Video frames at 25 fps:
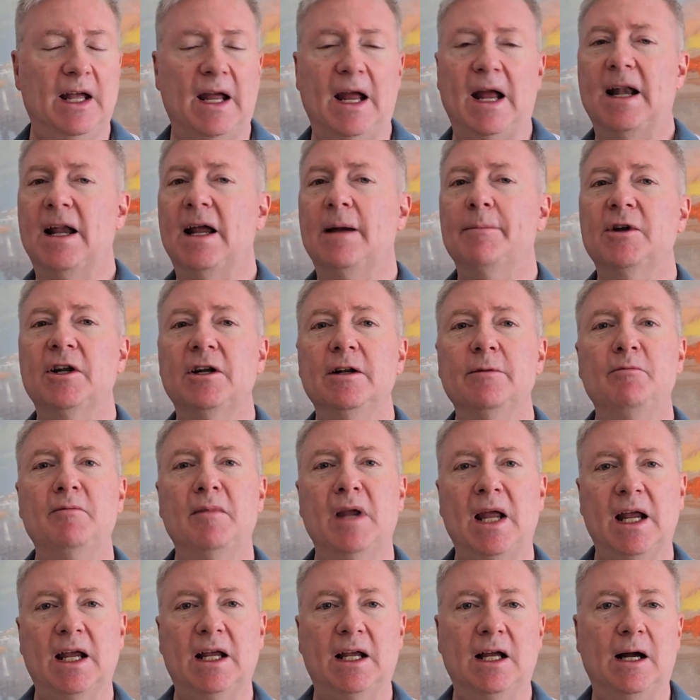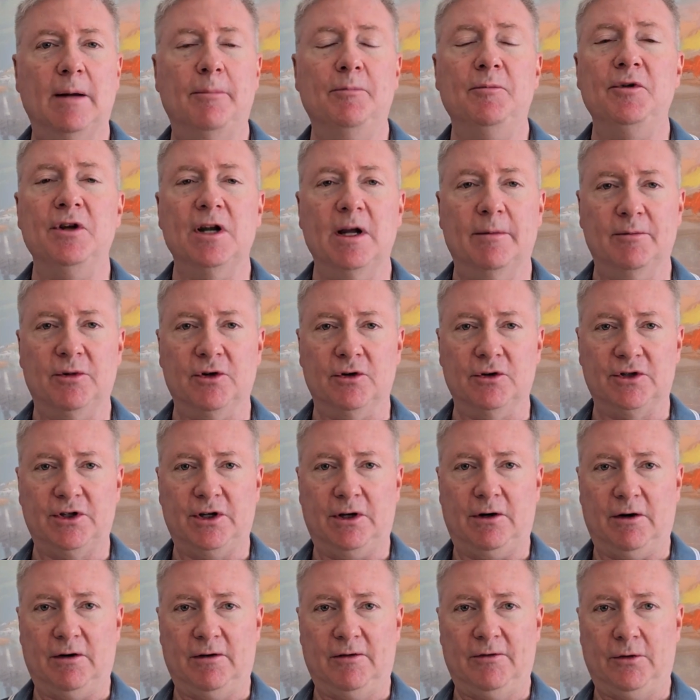and I'm going to make up numbers
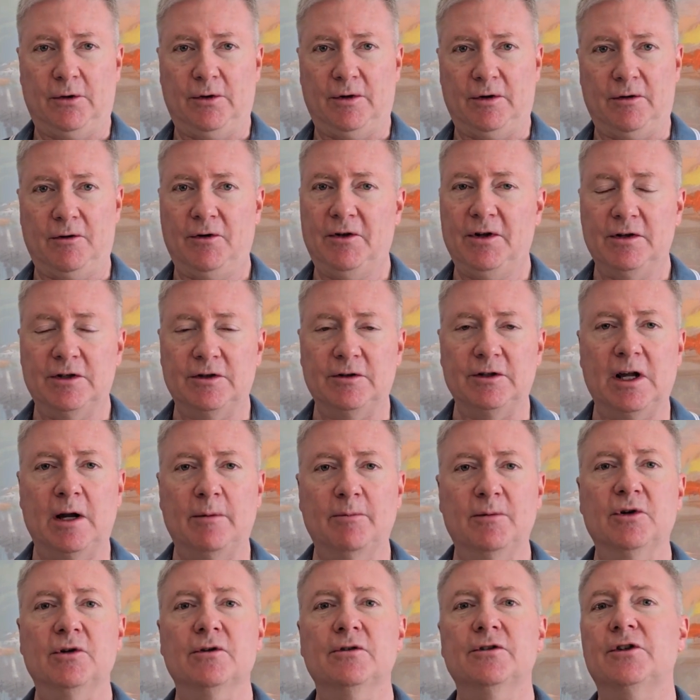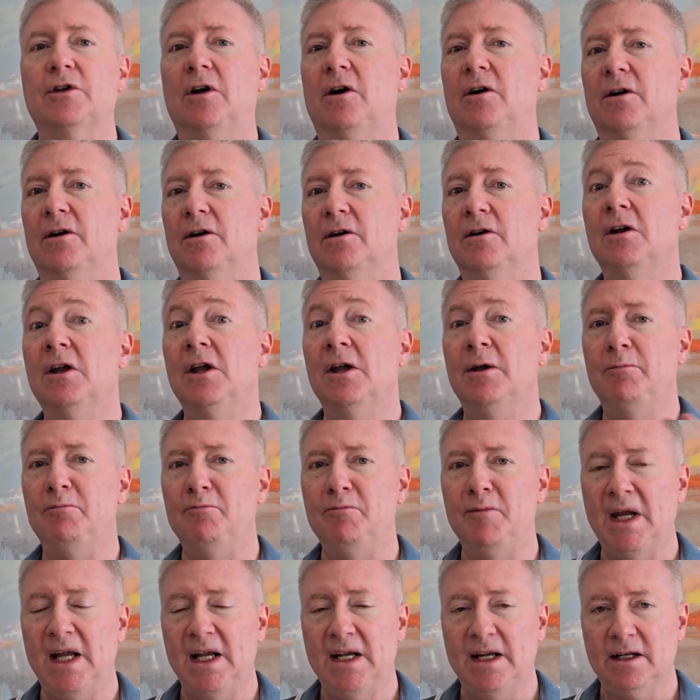here for you. These numbers are
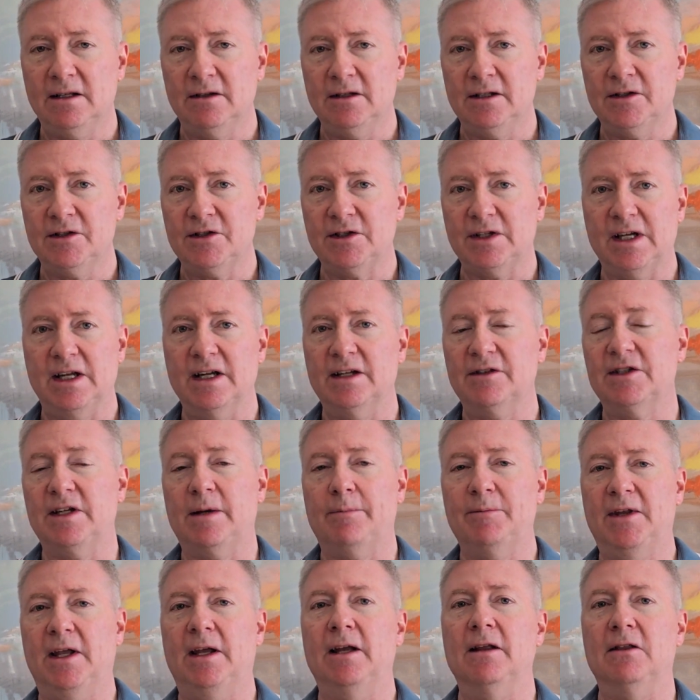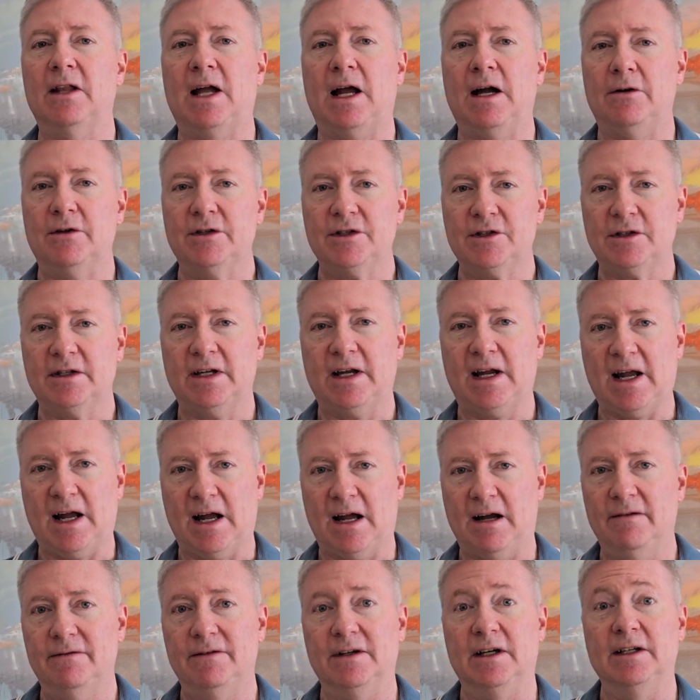meaningless, except they allow us to
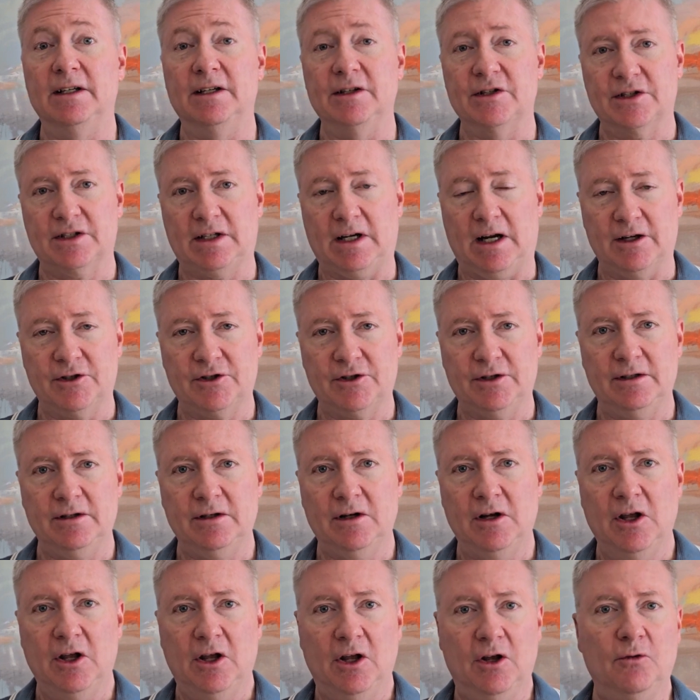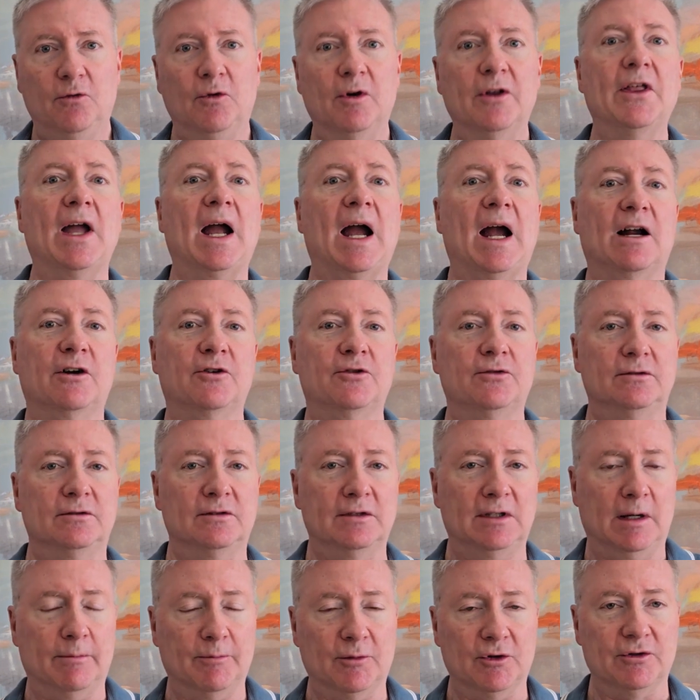have a discussion with actual
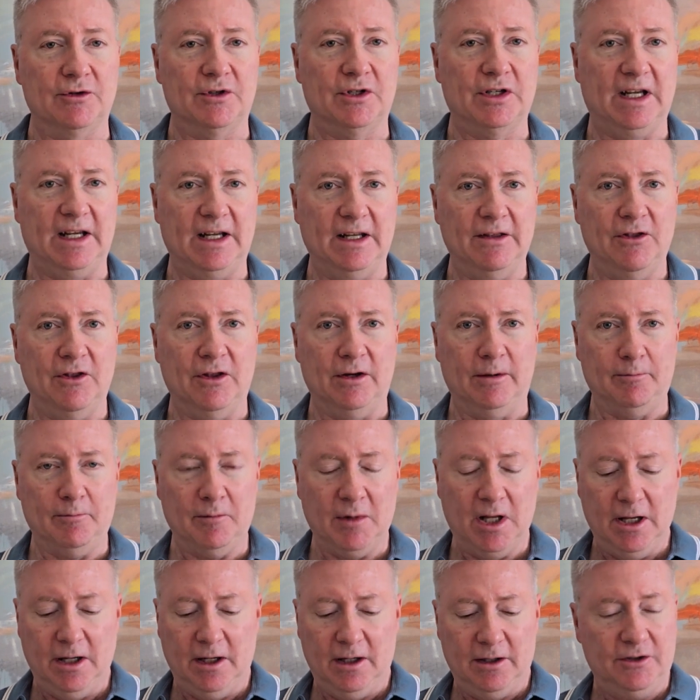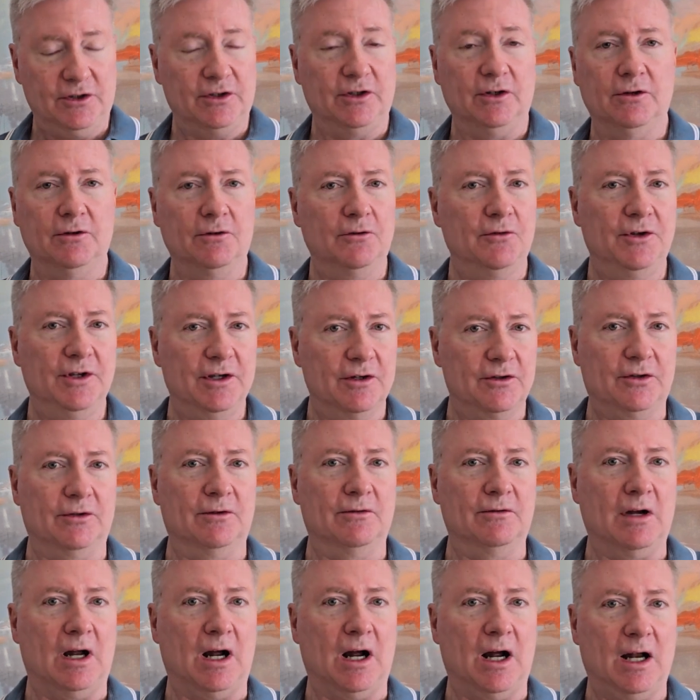numbers in them. So these are
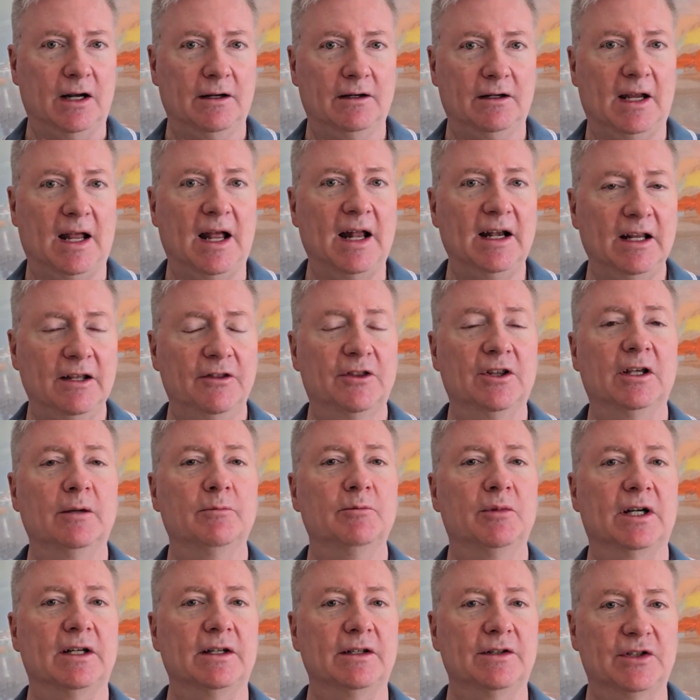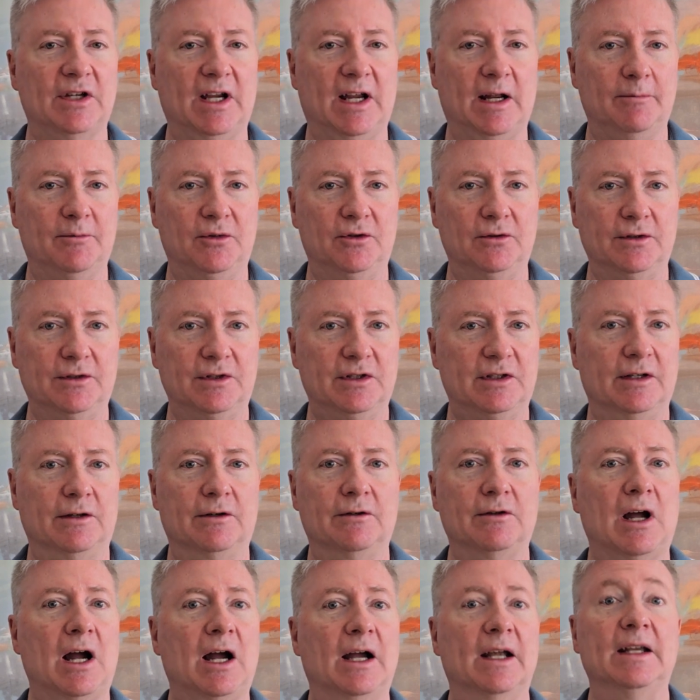not anything but examples.
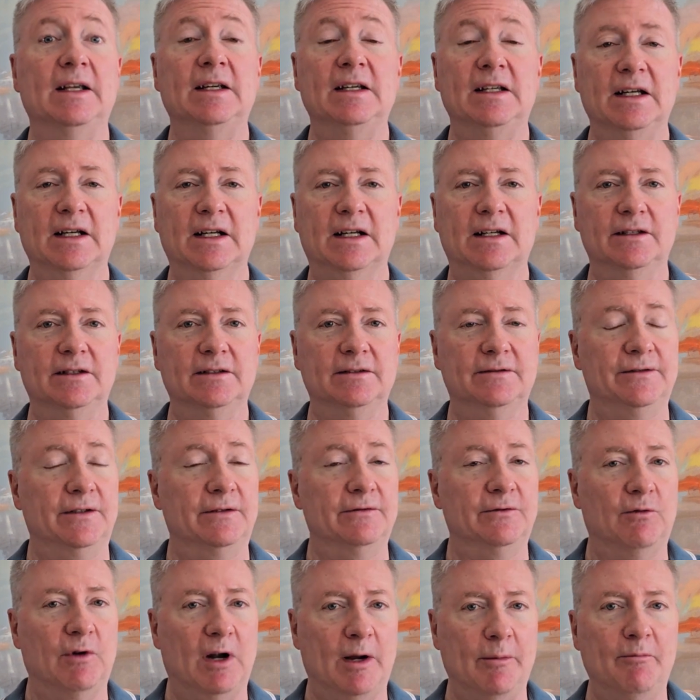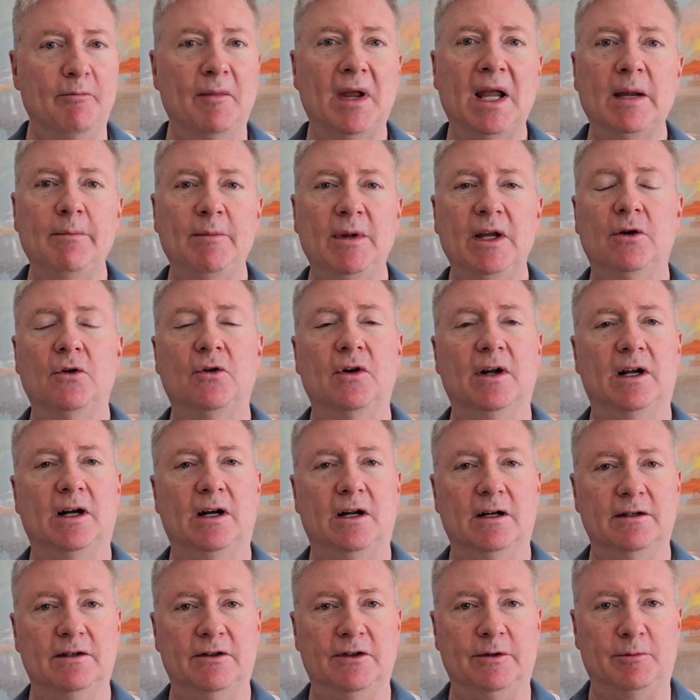They're not indicative of what may be going
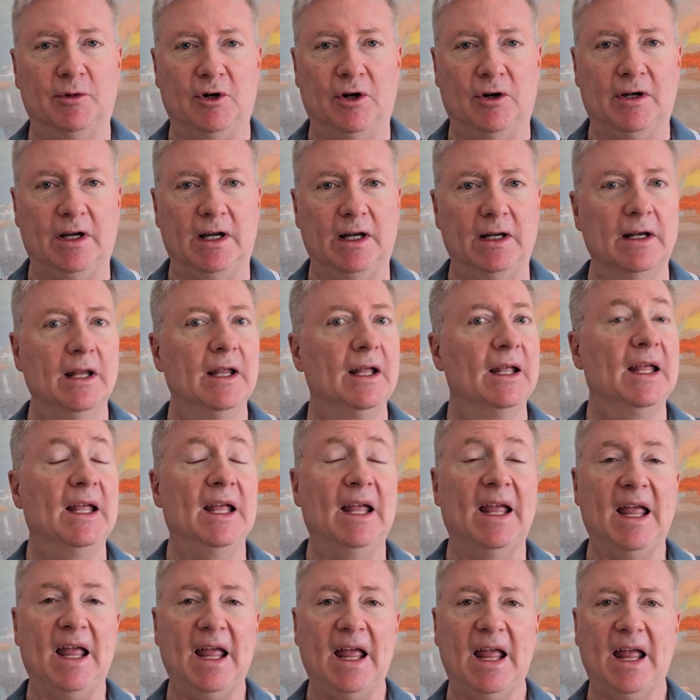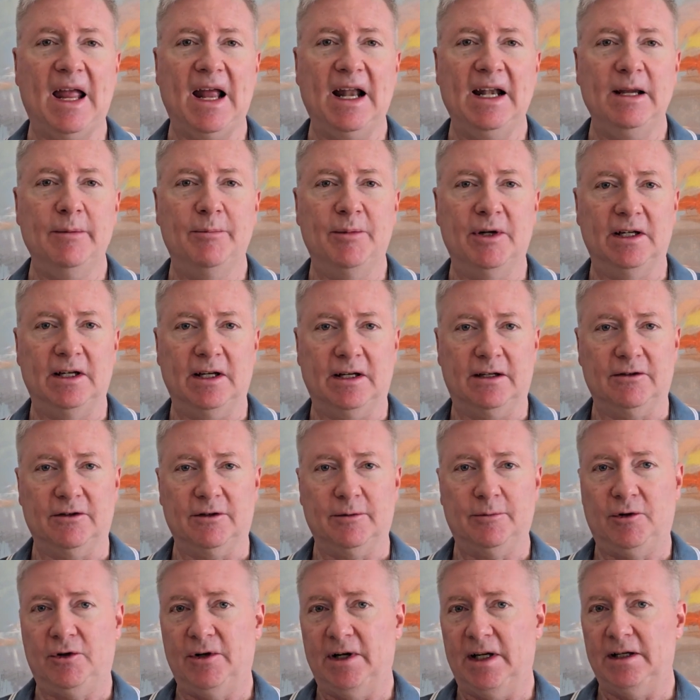on in the market at any particular
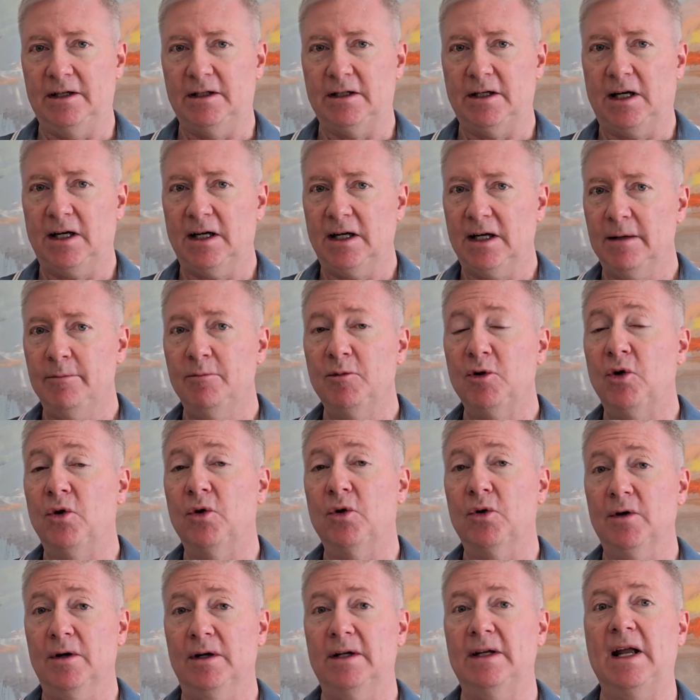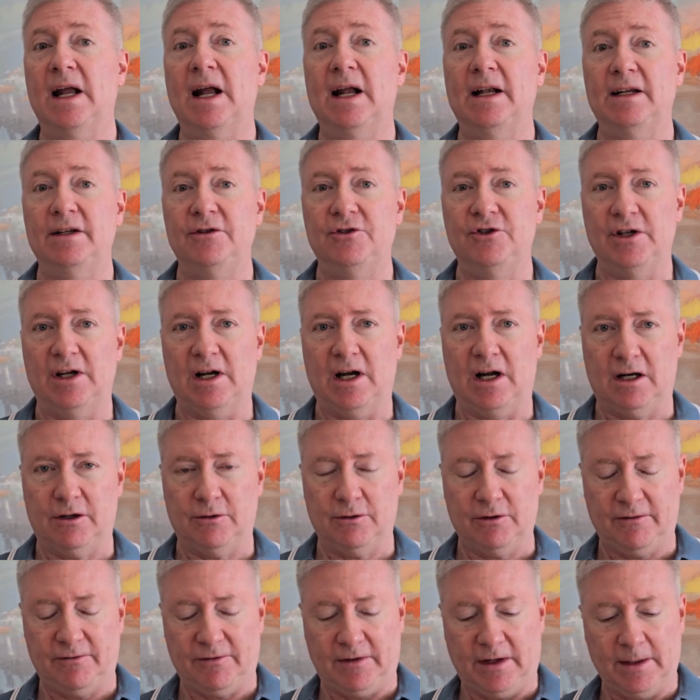point in time or in any
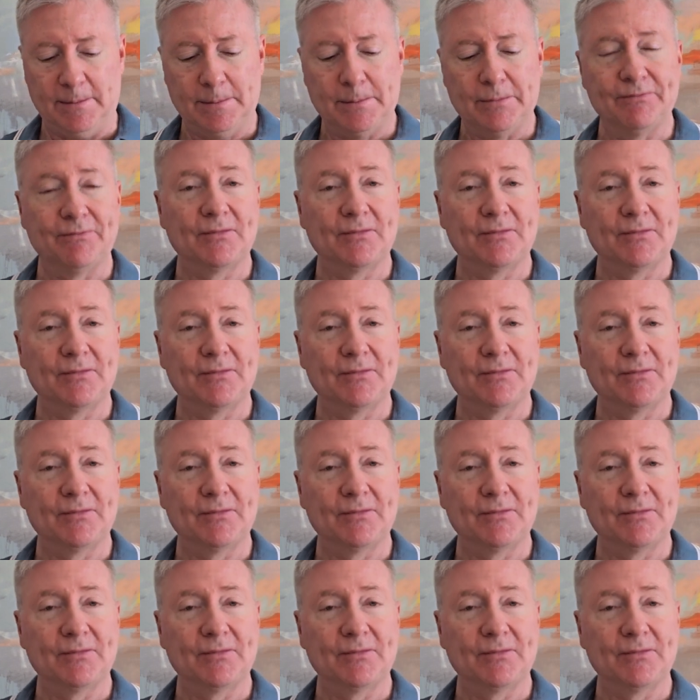geography.